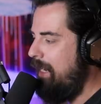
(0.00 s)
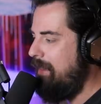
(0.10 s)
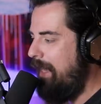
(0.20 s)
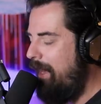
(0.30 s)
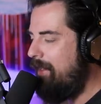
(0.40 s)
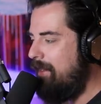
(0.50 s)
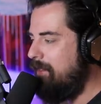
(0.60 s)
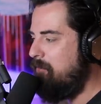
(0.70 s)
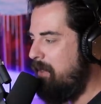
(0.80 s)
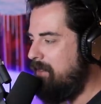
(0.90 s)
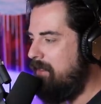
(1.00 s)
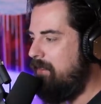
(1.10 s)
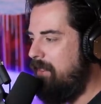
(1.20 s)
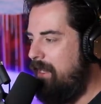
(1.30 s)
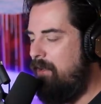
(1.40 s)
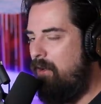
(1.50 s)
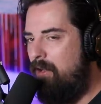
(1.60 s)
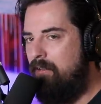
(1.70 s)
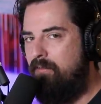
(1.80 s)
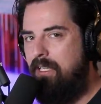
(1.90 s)
And that is basically it.
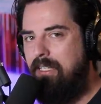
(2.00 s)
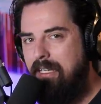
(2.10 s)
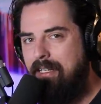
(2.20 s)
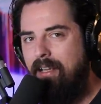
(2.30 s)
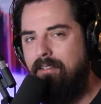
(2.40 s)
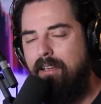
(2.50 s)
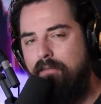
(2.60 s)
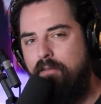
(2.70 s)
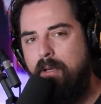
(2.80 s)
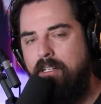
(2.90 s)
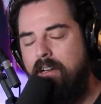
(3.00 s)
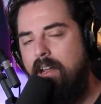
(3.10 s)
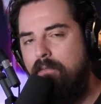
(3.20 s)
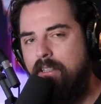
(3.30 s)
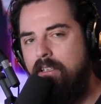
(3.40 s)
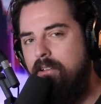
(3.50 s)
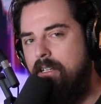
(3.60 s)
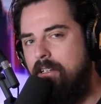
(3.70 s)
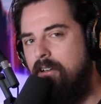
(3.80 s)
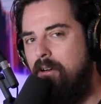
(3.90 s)
All of the details and information, everything you
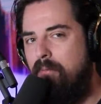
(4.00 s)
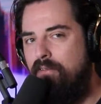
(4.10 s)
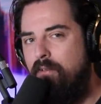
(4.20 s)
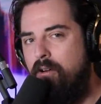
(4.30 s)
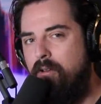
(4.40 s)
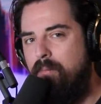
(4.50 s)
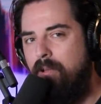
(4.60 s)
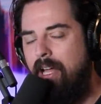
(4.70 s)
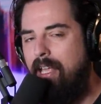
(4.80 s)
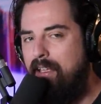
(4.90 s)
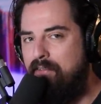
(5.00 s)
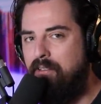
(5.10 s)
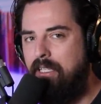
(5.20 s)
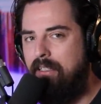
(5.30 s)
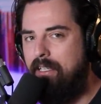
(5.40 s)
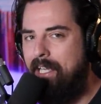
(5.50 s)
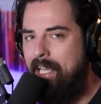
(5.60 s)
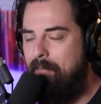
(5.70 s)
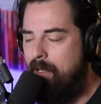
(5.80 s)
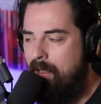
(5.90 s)
need to know before you play Evil Dead the
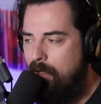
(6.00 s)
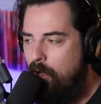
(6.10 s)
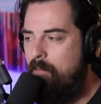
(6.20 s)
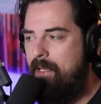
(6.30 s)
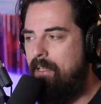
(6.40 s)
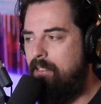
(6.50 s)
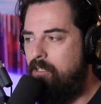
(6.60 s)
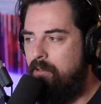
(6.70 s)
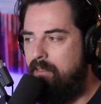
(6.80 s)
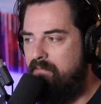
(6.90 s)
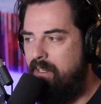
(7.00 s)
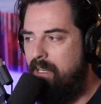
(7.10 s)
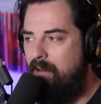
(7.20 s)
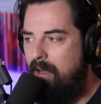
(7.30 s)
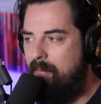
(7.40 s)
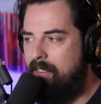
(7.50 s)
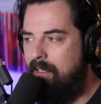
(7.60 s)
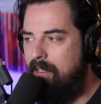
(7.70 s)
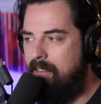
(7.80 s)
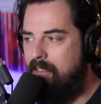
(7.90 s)
game. Hope you guys enjoyed the video. I'm
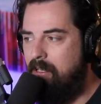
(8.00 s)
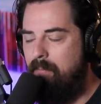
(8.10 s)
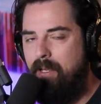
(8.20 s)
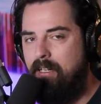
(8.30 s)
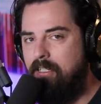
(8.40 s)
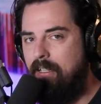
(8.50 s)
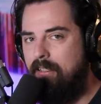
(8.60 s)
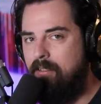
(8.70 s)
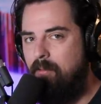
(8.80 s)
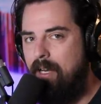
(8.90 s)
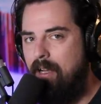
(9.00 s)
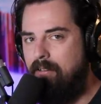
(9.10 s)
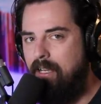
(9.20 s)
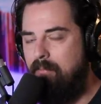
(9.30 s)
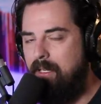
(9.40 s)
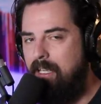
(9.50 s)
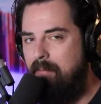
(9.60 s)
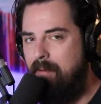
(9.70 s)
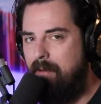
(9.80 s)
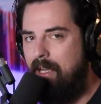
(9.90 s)
excited to jump in and check this one out. I've been
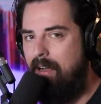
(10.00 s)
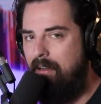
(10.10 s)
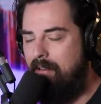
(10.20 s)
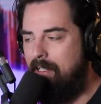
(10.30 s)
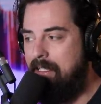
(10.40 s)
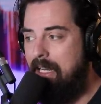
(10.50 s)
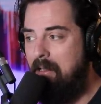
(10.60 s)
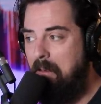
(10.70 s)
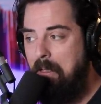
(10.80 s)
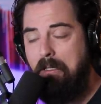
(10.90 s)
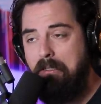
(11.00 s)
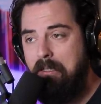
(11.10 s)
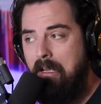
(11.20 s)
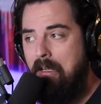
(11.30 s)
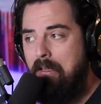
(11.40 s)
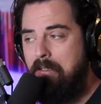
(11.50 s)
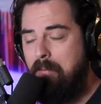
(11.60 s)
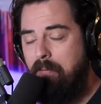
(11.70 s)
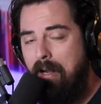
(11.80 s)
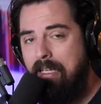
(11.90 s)
keeping my eye on it, and it looks
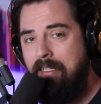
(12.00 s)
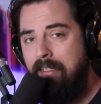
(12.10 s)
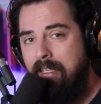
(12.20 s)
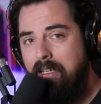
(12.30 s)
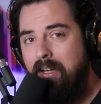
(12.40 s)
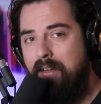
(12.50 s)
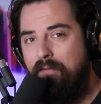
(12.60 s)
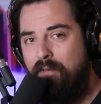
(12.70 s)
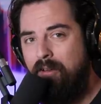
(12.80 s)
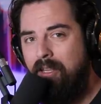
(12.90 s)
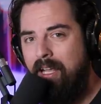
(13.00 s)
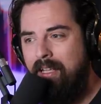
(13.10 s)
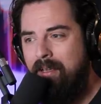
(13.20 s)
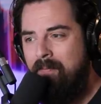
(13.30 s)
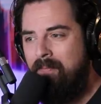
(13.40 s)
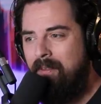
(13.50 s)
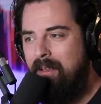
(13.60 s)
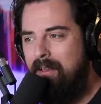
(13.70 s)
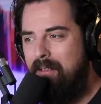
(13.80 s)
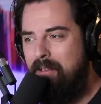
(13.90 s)
surprisingly good for like
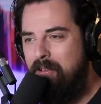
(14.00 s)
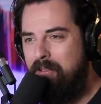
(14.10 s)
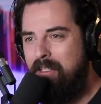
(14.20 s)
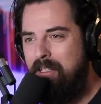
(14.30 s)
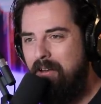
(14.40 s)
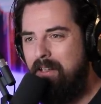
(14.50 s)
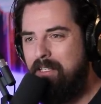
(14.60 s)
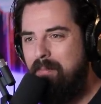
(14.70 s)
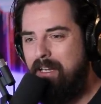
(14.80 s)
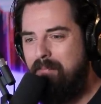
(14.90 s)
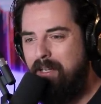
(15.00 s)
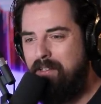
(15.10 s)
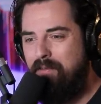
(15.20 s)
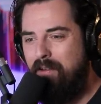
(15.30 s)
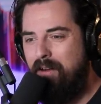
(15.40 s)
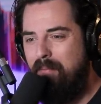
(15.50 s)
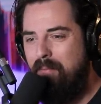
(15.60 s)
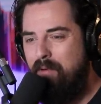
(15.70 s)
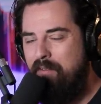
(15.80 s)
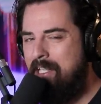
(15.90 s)
uh, usually you don't expect much for a
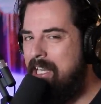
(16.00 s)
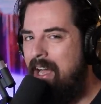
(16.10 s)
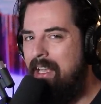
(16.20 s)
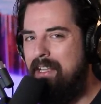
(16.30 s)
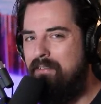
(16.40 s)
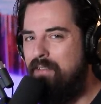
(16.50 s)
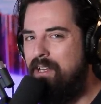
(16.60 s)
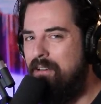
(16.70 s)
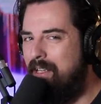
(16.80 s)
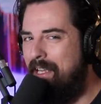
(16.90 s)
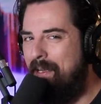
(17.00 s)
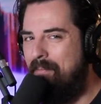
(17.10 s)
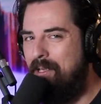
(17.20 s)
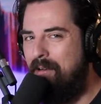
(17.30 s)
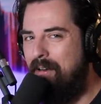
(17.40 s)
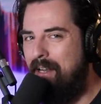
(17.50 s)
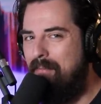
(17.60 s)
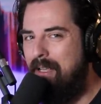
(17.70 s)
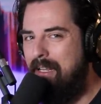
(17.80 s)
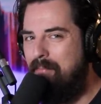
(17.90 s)
movie tie-in video game. You know what I
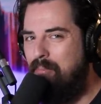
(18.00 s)
mean?